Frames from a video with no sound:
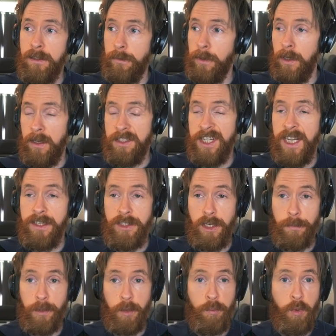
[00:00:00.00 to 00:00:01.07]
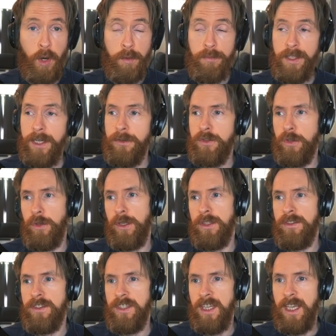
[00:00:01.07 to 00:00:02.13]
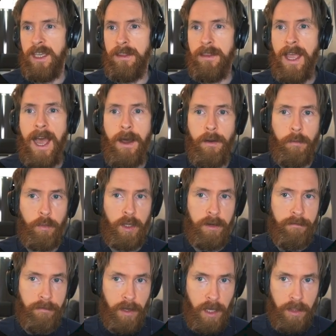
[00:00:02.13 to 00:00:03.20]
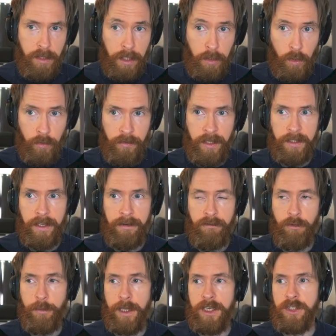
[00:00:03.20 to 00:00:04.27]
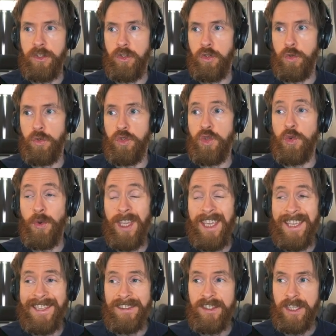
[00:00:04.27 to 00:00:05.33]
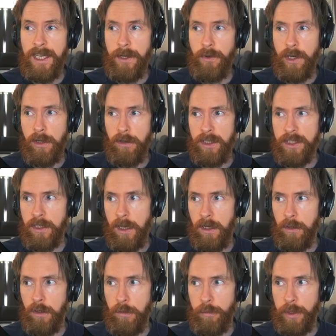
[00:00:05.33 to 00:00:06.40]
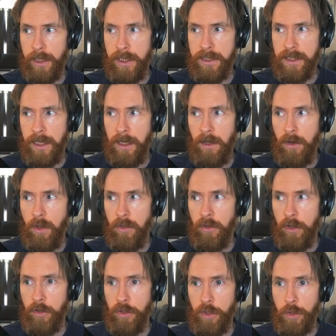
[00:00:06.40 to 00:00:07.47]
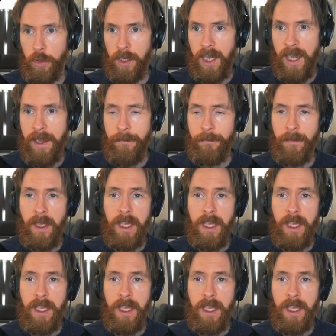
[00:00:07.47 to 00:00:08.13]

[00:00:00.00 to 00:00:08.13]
So we're going to change up the prompt here. So you can see now I'm going to find the contact information to 3 interior design companies in London, UK.